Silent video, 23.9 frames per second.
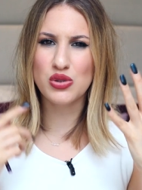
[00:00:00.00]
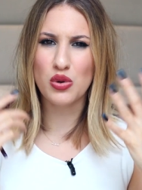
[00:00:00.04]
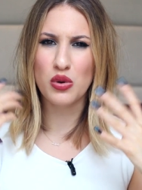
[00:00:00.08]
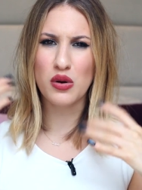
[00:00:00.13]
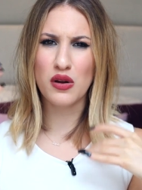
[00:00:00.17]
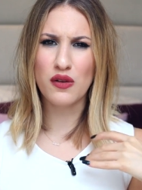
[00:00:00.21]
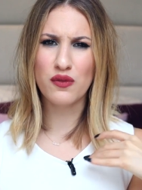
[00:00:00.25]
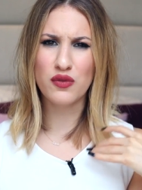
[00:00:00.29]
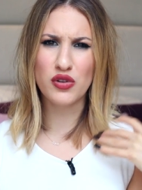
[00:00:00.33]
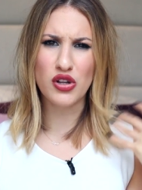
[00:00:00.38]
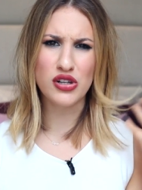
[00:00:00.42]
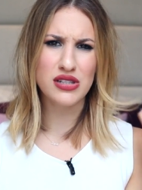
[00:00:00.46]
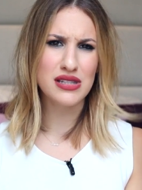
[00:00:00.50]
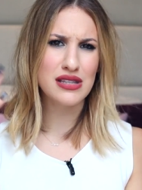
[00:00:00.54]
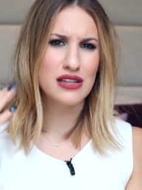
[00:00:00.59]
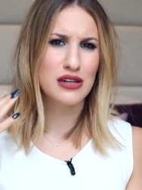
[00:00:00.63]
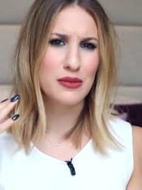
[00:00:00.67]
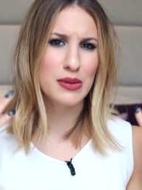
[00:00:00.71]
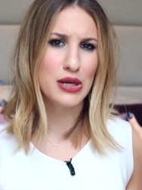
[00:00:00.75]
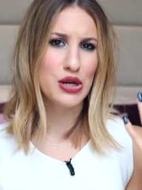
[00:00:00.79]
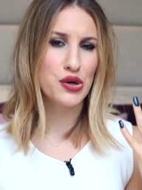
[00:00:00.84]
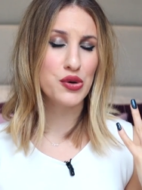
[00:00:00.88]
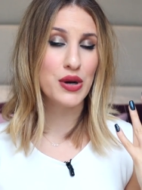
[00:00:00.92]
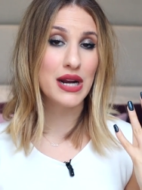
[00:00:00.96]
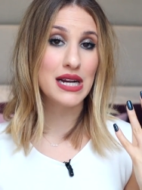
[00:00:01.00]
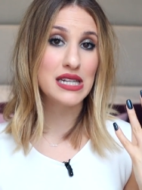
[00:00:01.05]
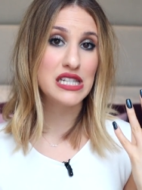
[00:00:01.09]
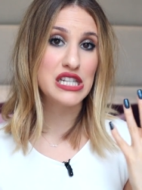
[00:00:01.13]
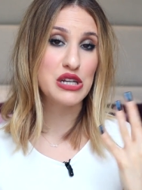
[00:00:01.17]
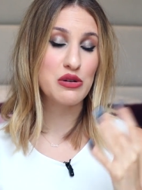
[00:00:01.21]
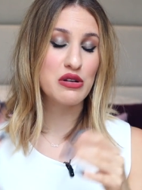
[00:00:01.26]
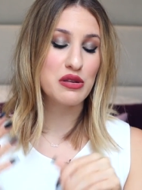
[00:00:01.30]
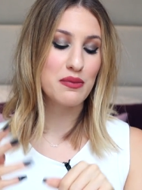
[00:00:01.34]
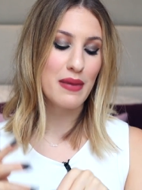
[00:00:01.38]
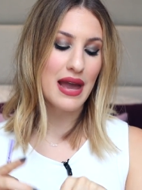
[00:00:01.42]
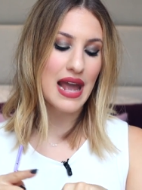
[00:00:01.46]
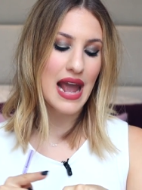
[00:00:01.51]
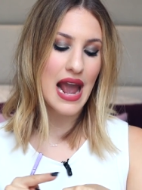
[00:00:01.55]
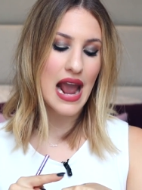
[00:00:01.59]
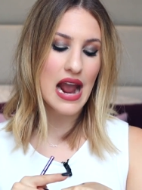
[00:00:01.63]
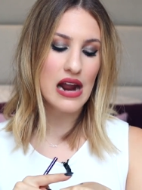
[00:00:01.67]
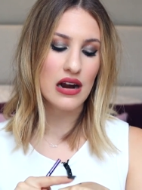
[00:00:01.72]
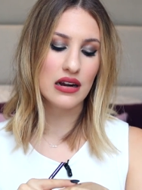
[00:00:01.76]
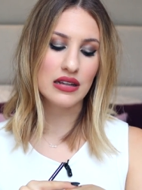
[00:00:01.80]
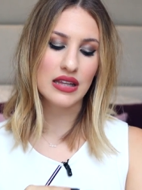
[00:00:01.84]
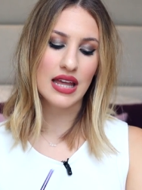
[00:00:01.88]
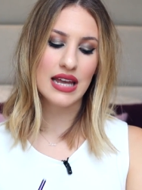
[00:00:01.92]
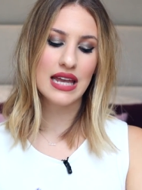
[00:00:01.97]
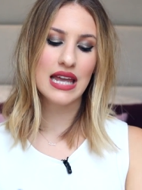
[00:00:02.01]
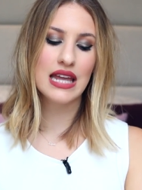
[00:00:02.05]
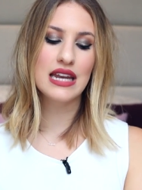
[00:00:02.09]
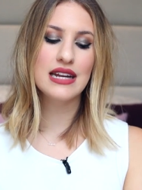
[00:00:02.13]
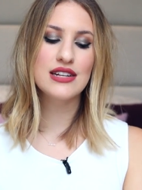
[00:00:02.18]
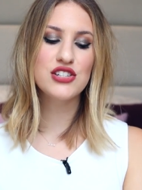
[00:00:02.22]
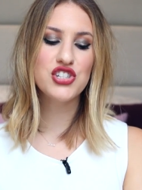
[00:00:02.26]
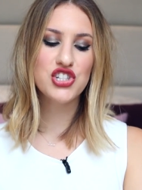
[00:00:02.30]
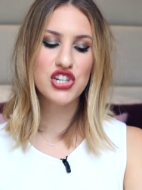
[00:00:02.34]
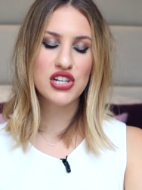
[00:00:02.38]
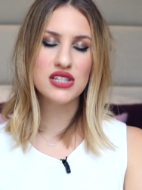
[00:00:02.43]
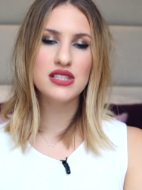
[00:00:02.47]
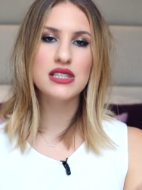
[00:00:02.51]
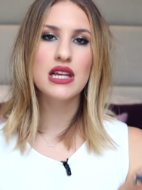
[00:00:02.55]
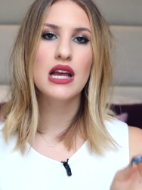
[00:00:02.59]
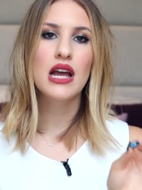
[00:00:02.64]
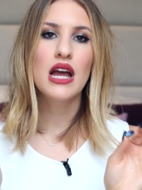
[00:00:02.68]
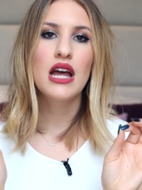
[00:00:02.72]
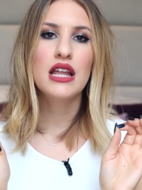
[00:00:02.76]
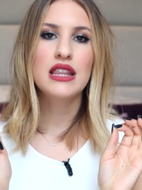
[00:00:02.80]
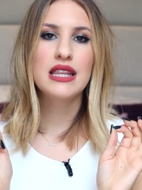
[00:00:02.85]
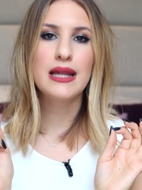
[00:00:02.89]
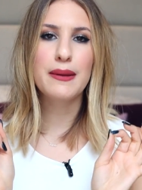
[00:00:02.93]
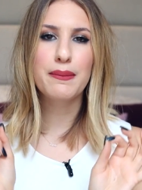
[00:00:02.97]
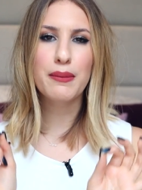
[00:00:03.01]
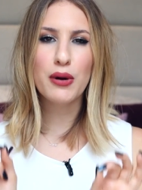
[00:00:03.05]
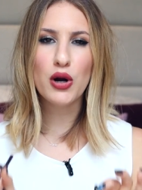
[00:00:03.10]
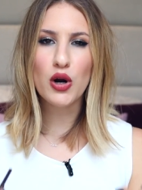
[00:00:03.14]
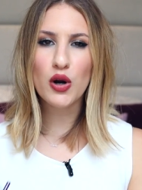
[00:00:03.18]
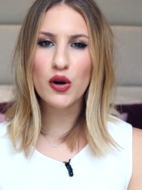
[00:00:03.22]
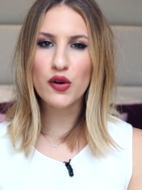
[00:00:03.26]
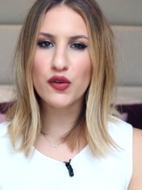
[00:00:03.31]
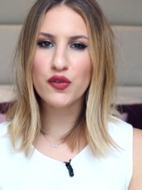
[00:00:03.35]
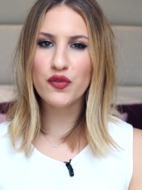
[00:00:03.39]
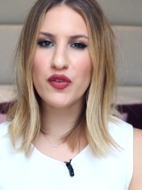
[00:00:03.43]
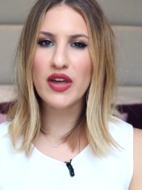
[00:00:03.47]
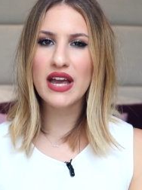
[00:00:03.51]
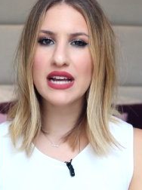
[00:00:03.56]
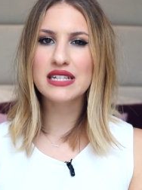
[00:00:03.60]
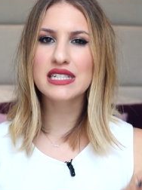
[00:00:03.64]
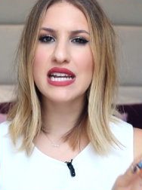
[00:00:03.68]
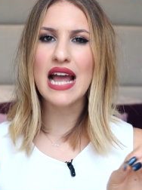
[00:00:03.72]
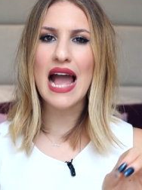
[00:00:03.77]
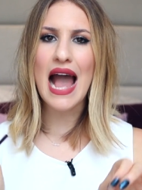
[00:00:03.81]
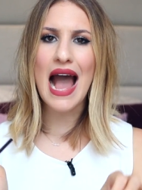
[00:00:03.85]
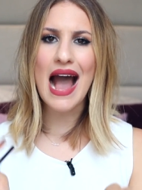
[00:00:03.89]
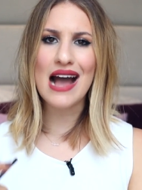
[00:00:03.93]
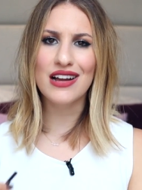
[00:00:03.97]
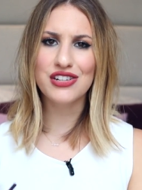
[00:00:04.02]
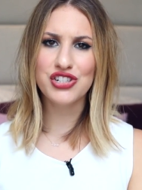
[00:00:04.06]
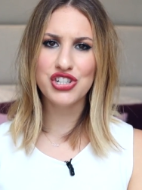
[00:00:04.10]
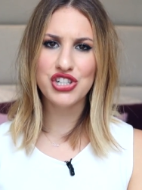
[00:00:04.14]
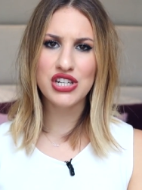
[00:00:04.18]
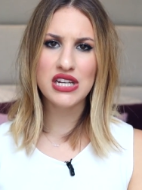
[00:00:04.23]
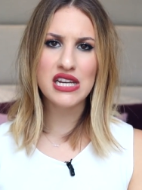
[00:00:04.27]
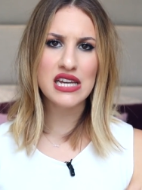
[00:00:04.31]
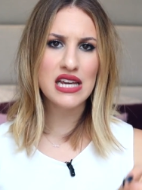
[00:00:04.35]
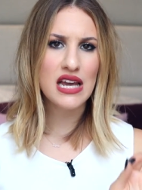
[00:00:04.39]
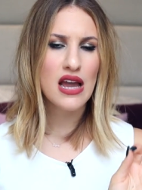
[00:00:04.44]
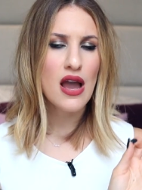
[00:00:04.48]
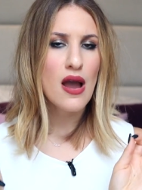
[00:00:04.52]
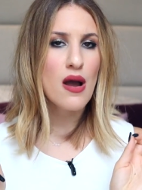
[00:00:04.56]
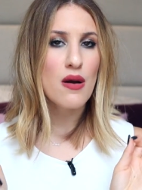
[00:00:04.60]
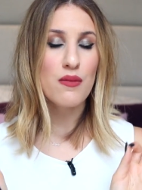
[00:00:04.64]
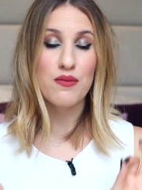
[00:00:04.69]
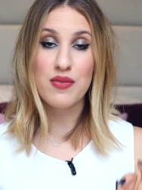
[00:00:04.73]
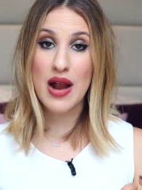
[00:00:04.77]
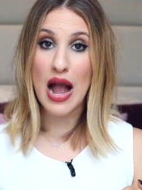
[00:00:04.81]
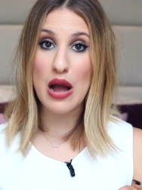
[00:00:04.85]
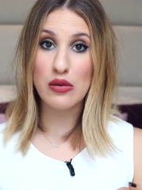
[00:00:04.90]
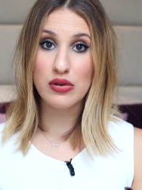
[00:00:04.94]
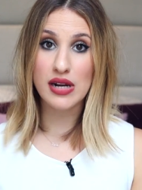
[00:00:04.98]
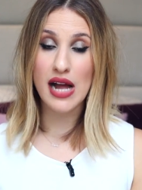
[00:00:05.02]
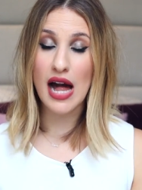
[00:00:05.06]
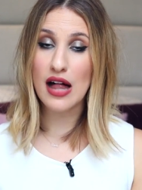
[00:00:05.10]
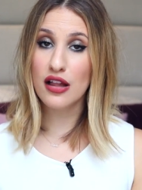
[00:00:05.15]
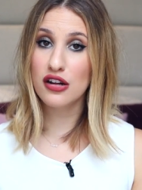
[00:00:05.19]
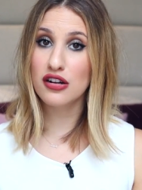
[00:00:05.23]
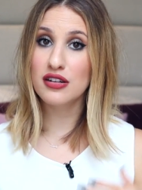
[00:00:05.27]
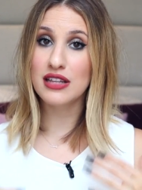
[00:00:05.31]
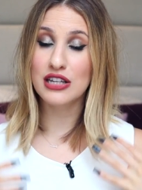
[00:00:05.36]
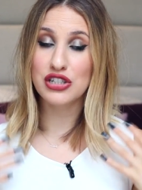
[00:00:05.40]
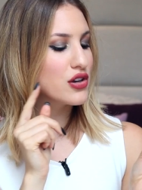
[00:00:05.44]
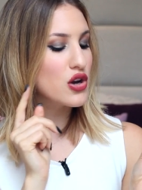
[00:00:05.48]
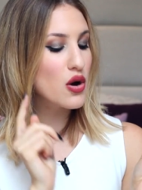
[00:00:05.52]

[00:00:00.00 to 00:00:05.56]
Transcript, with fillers: sort of looks a little bit crazy with my hair. Like it is just the perfect ashy brown color.